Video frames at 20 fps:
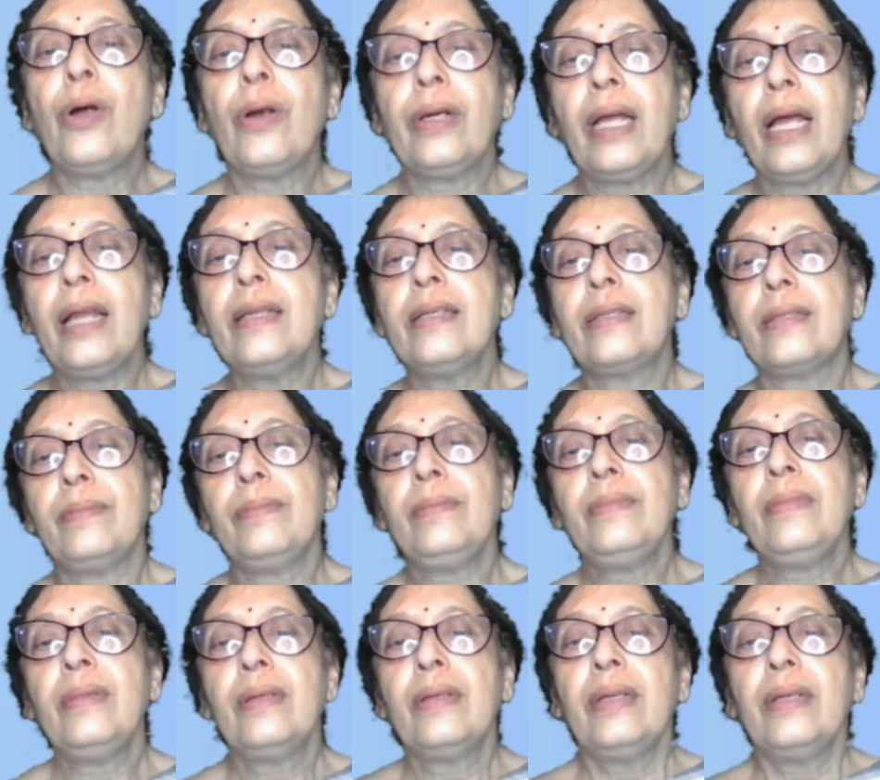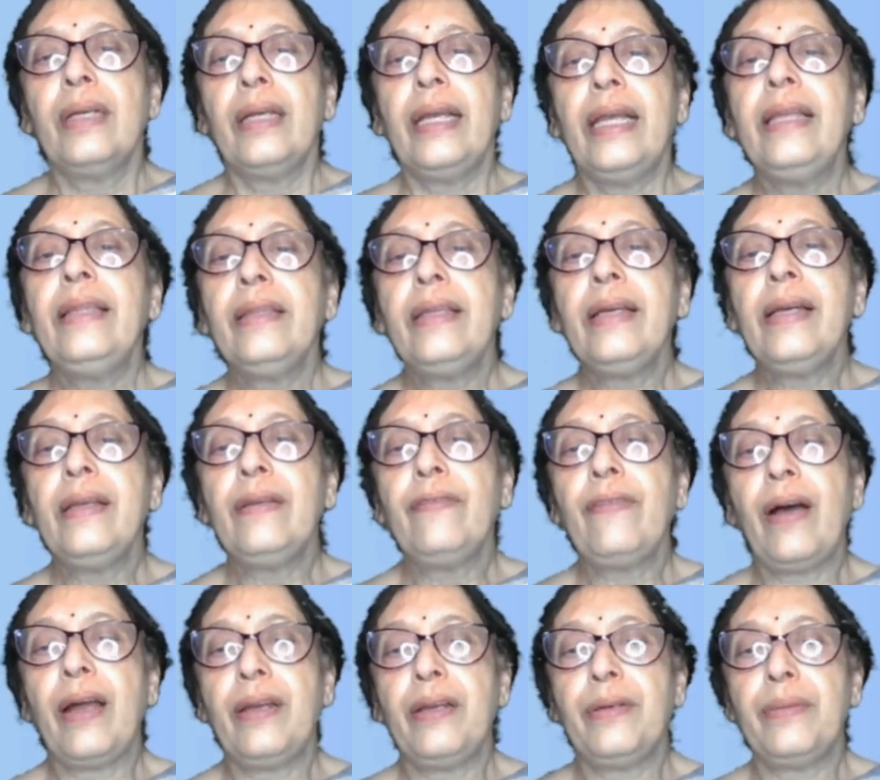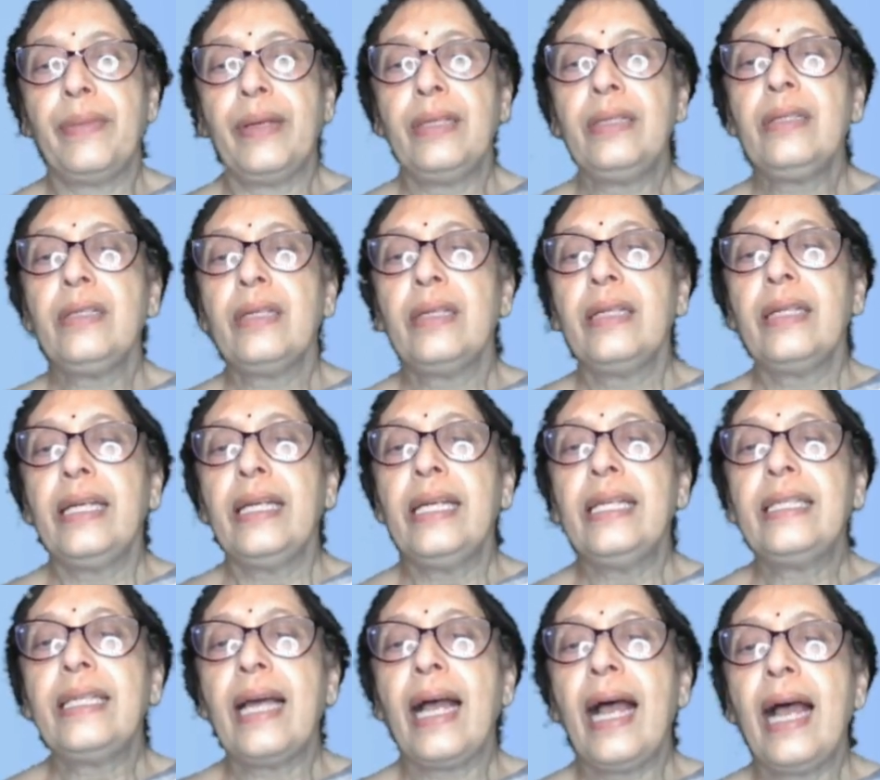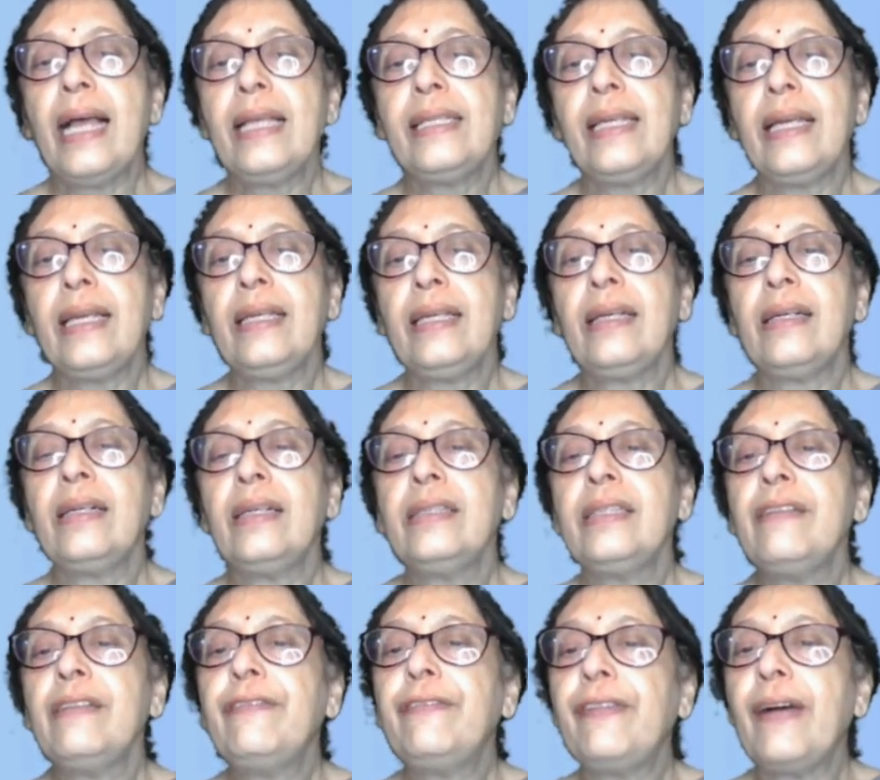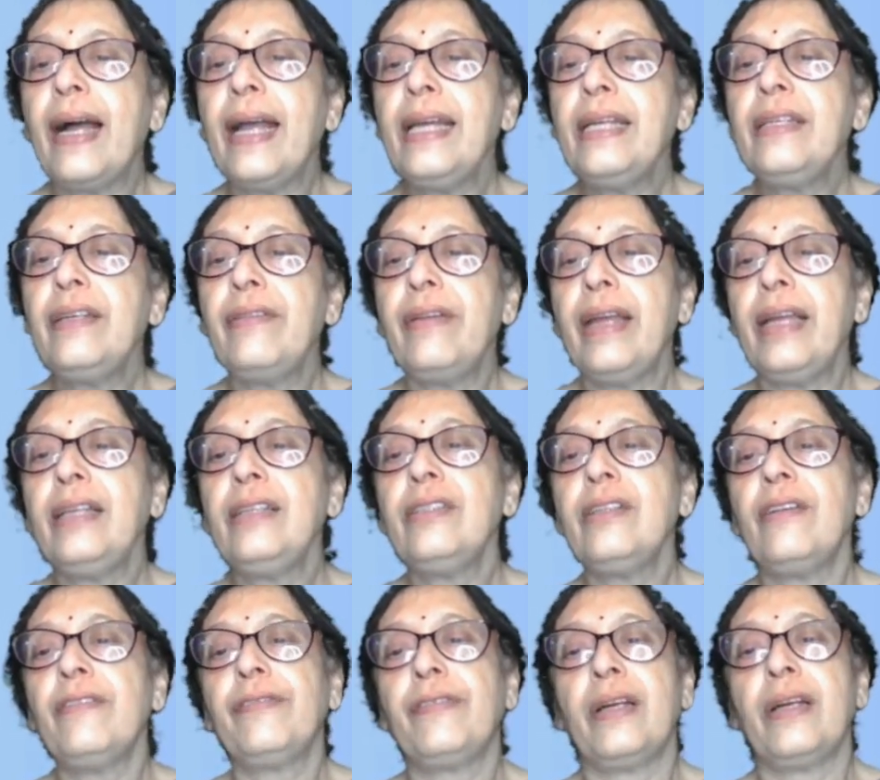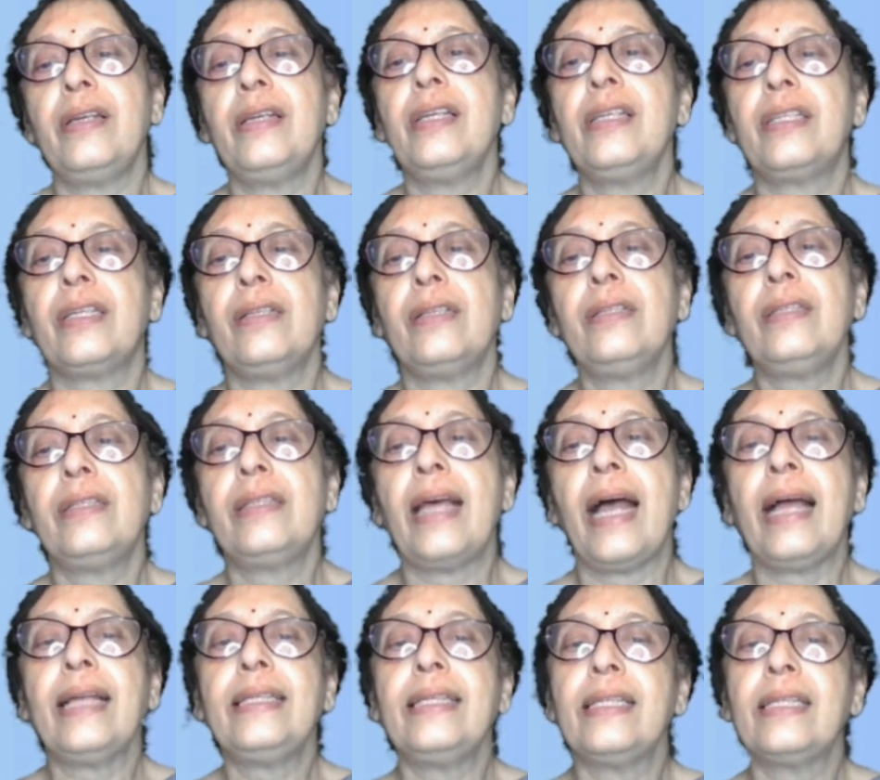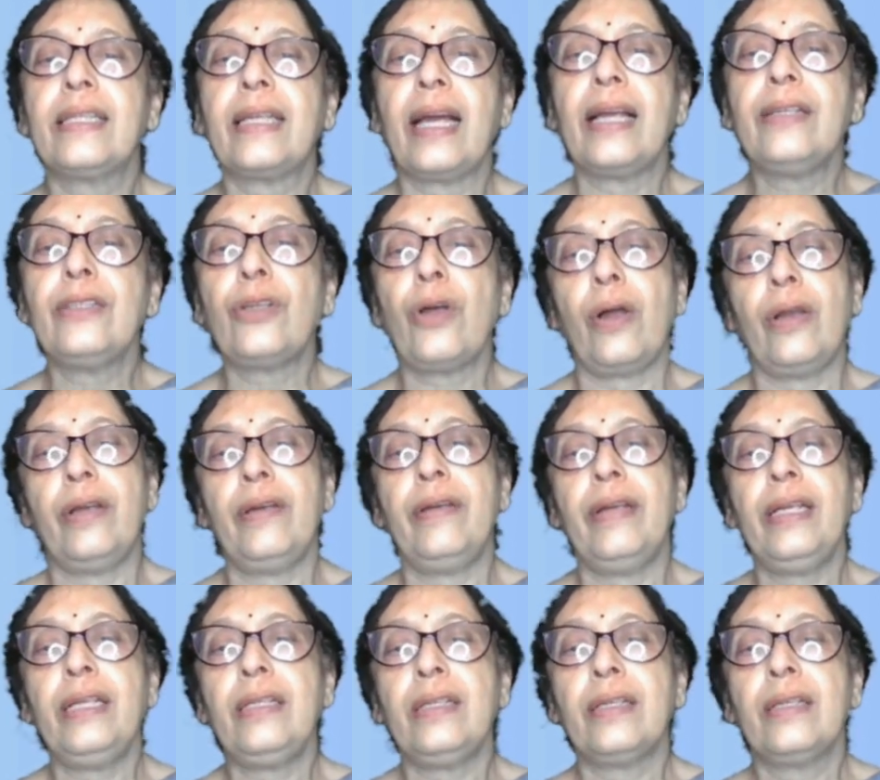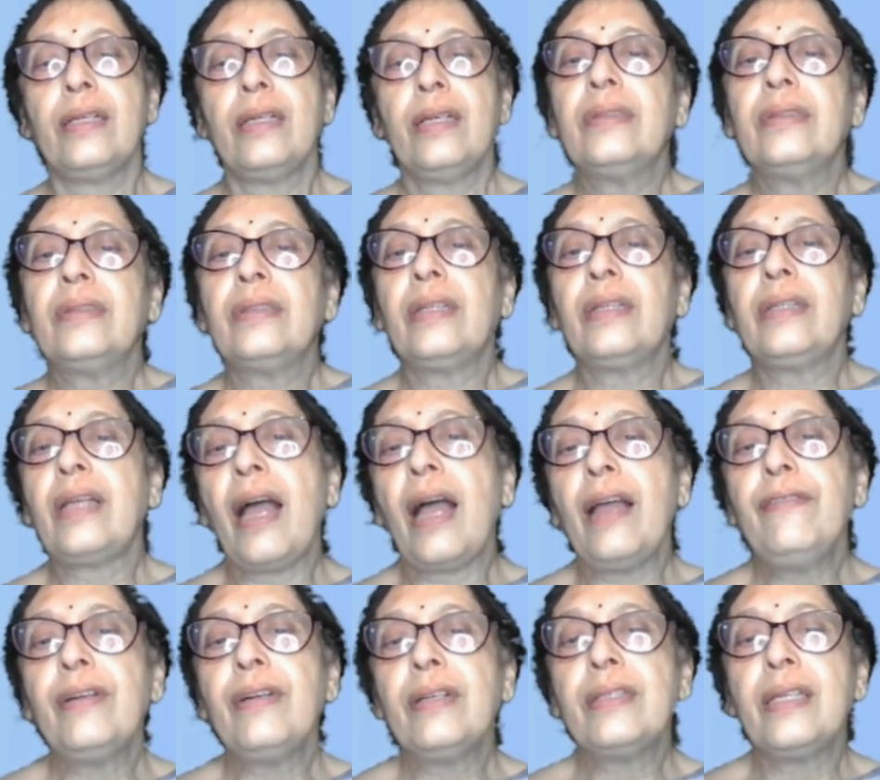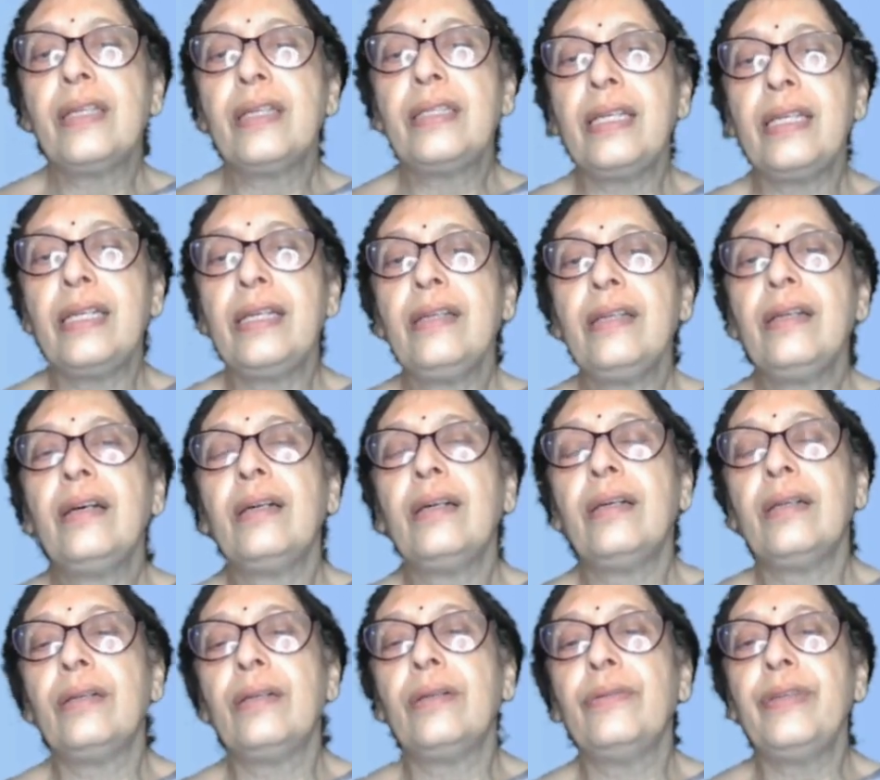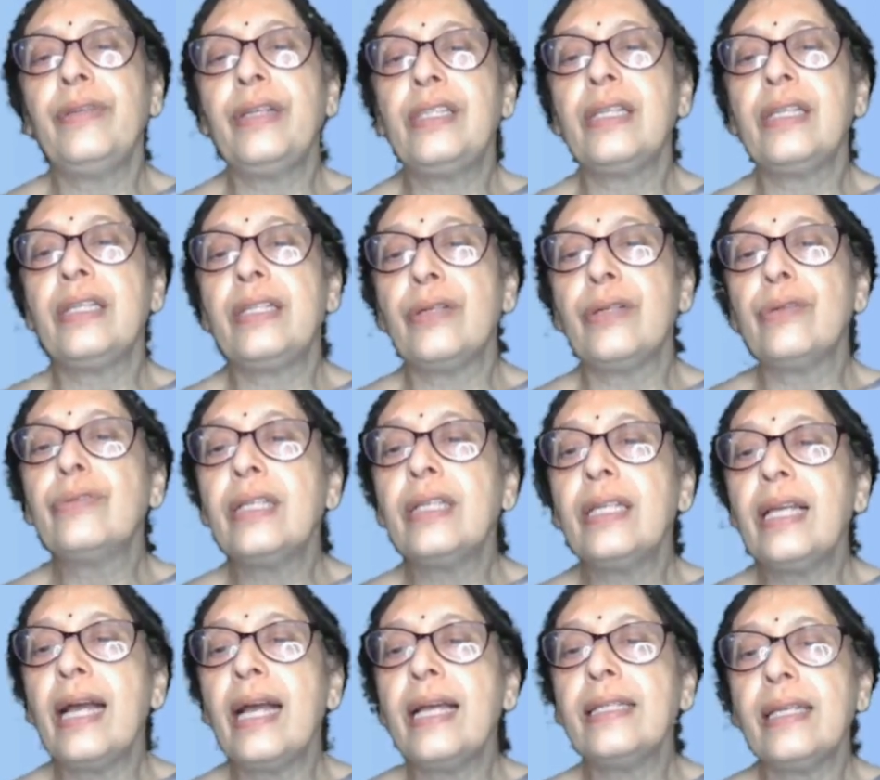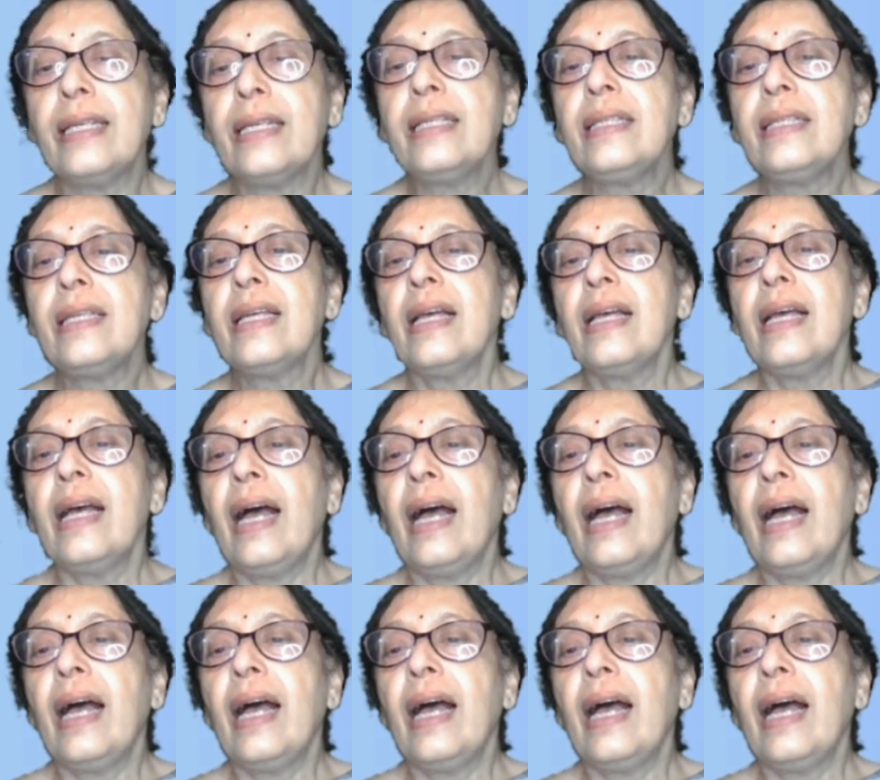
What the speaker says: organism in the environment, it has a defined range of conditions that it can tolerate, the diversity which it utilizes,